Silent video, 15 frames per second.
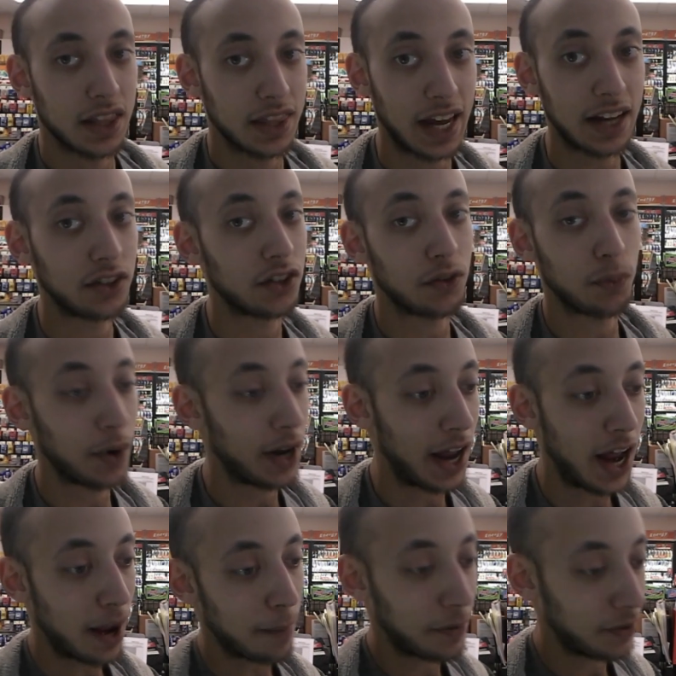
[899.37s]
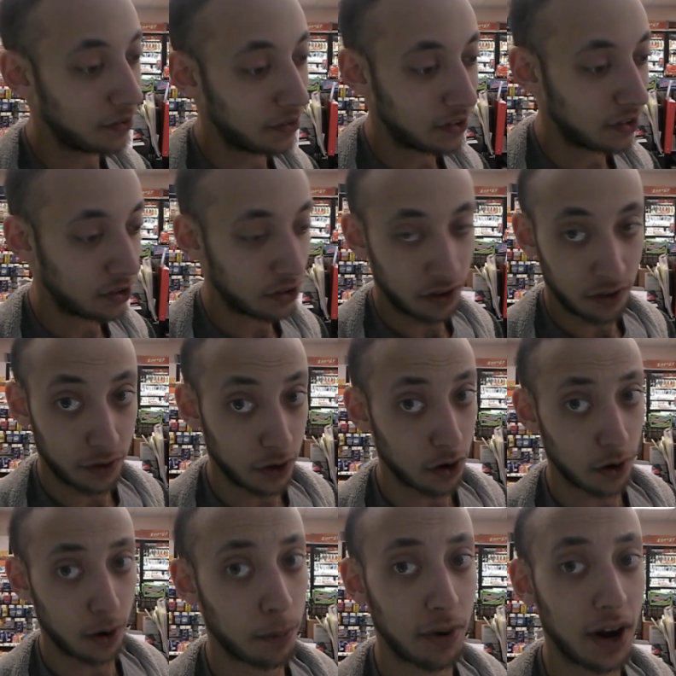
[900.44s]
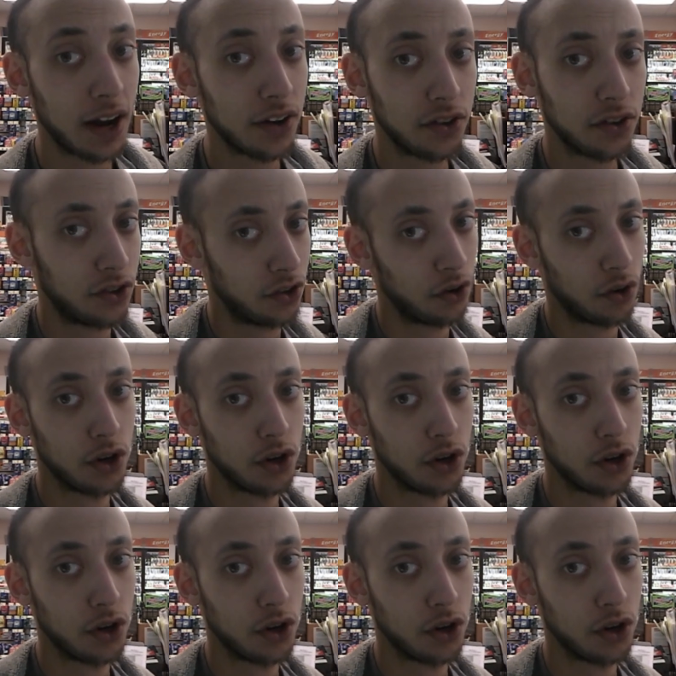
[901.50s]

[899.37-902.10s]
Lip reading: that's what happens is if oppressed